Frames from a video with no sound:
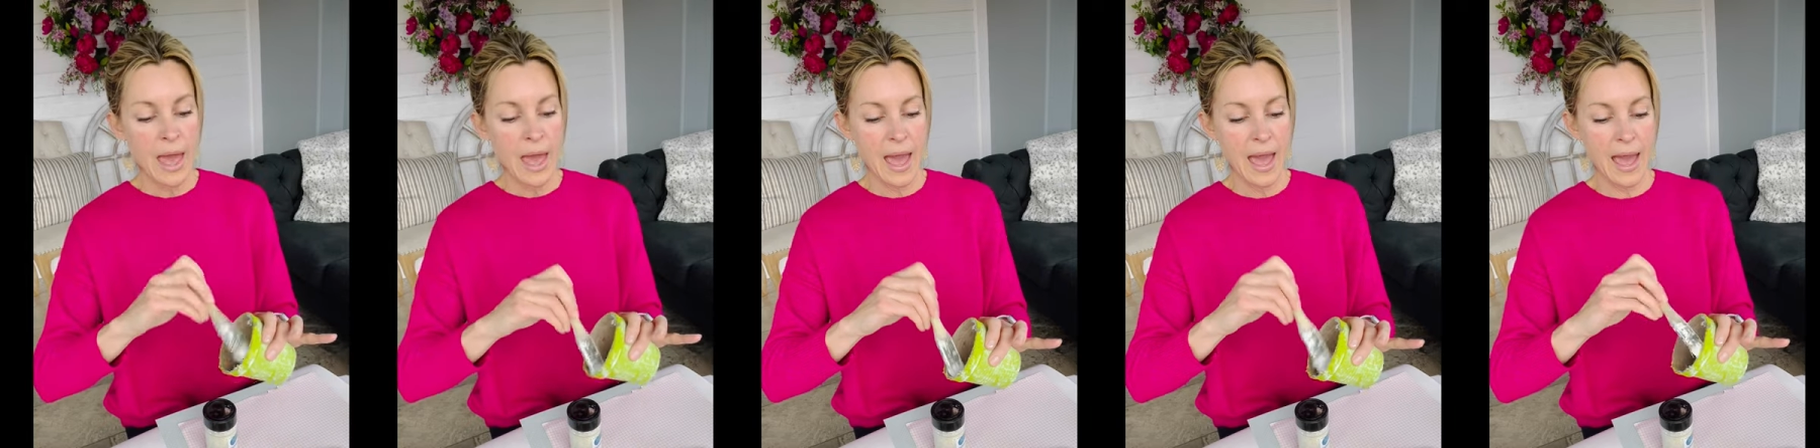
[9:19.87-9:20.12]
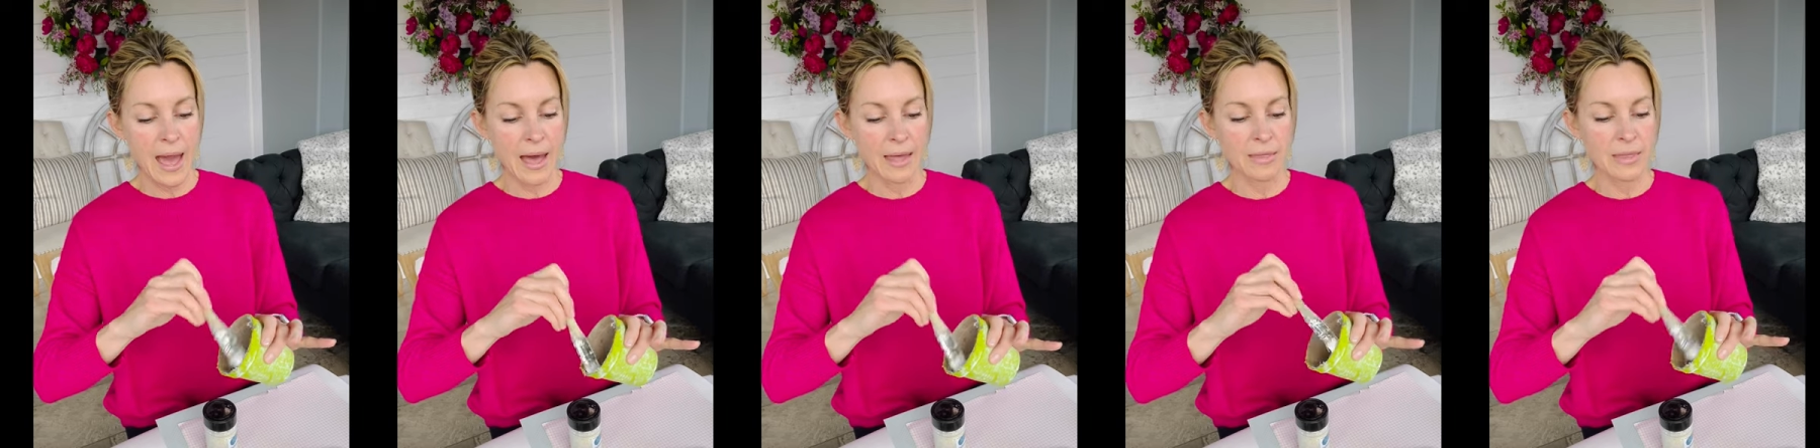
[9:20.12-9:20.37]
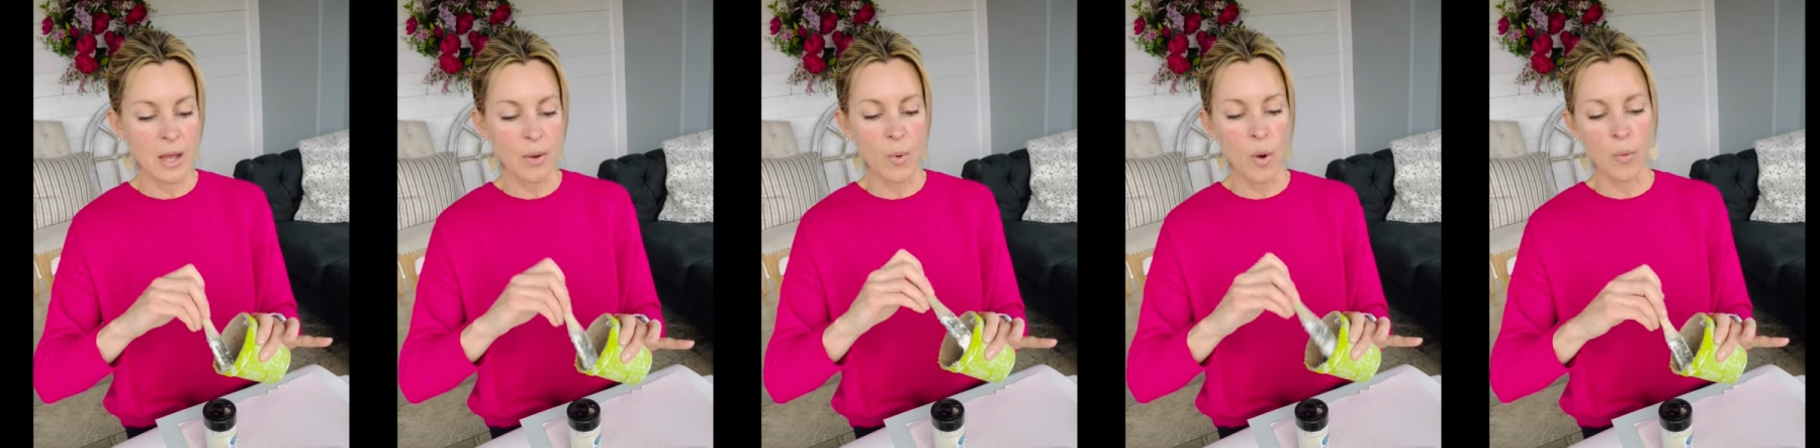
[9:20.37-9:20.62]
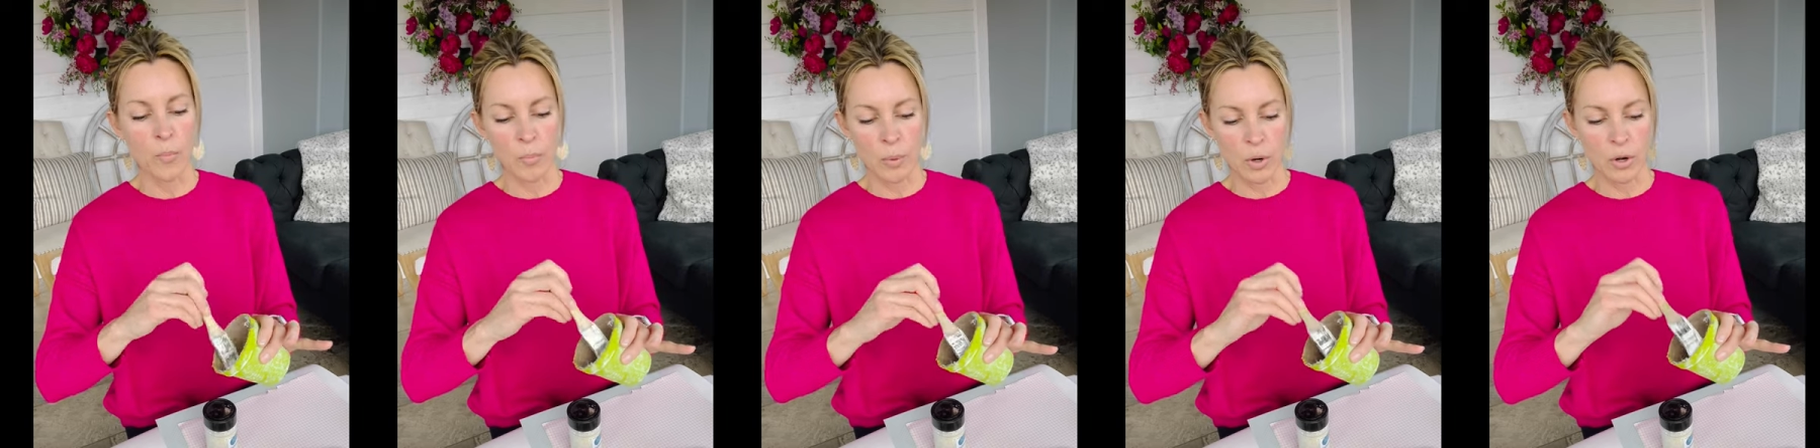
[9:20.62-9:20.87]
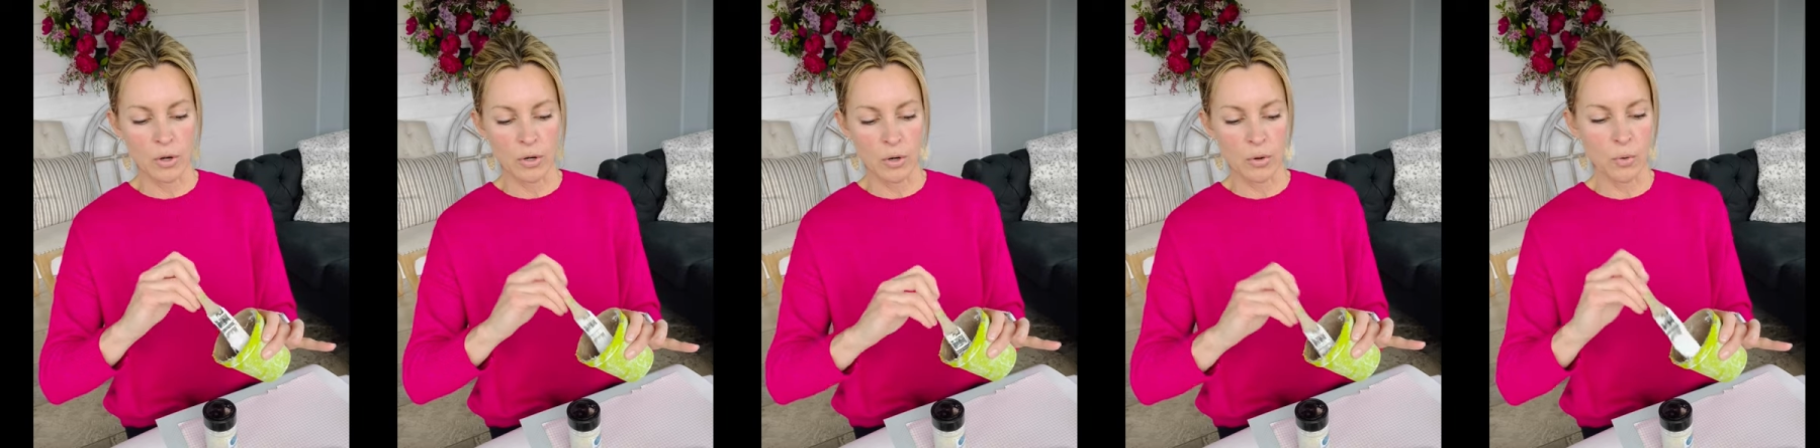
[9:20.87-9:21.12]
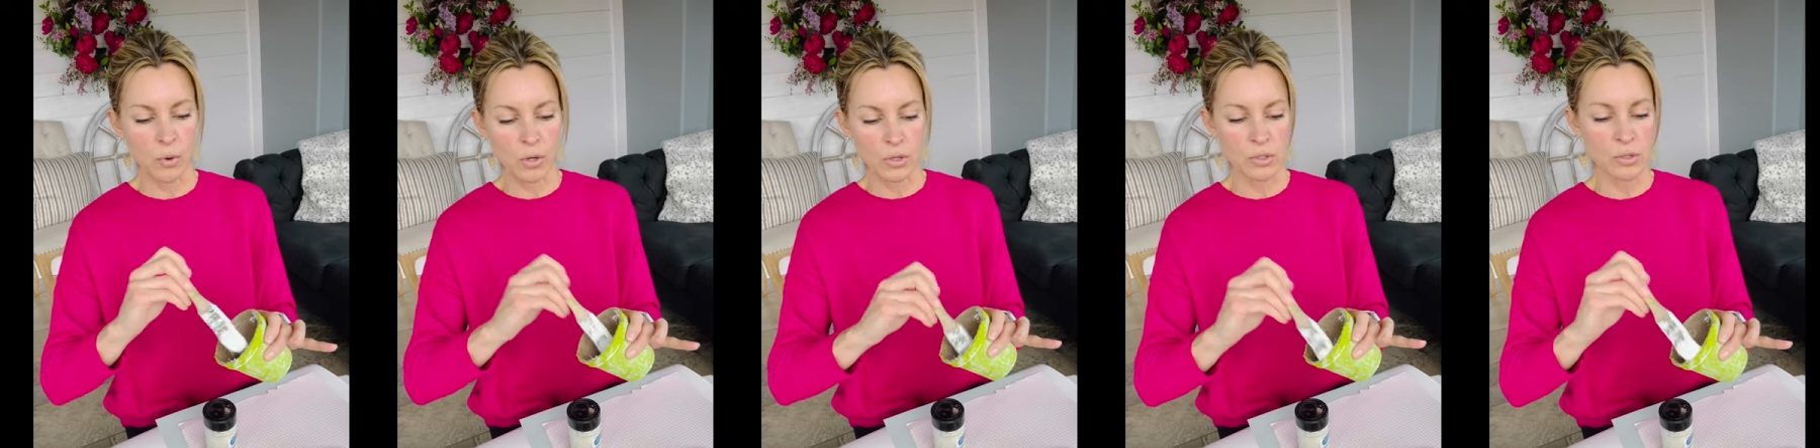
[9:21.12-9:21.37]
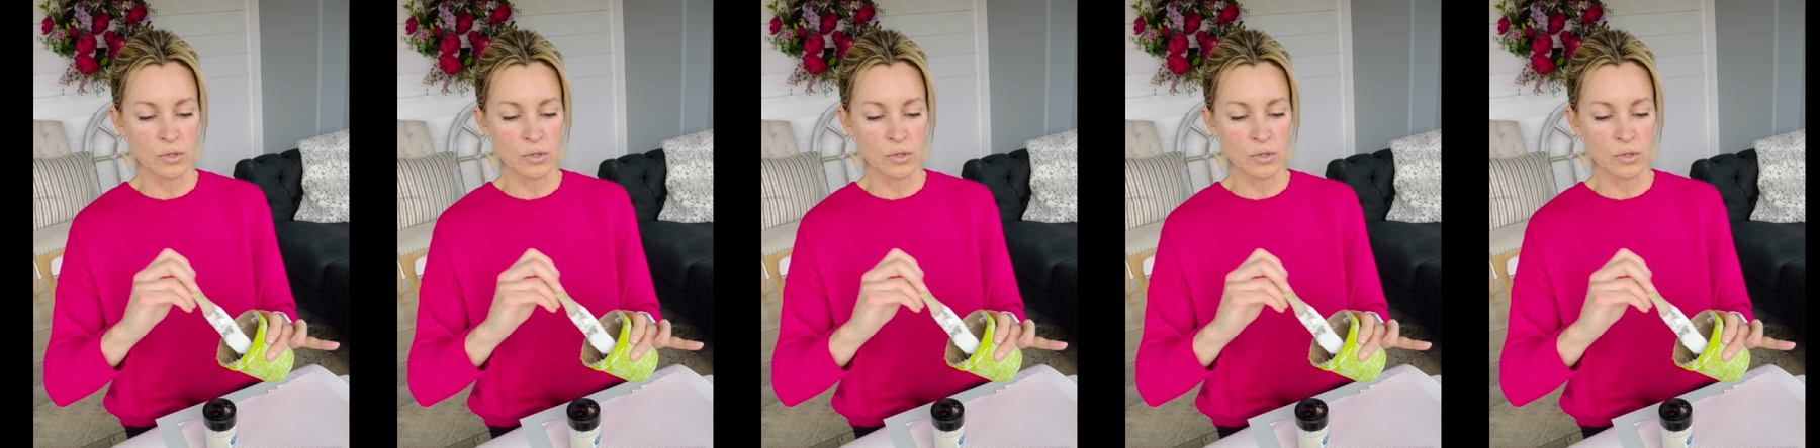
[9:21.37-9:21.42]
and they won't burn, of course,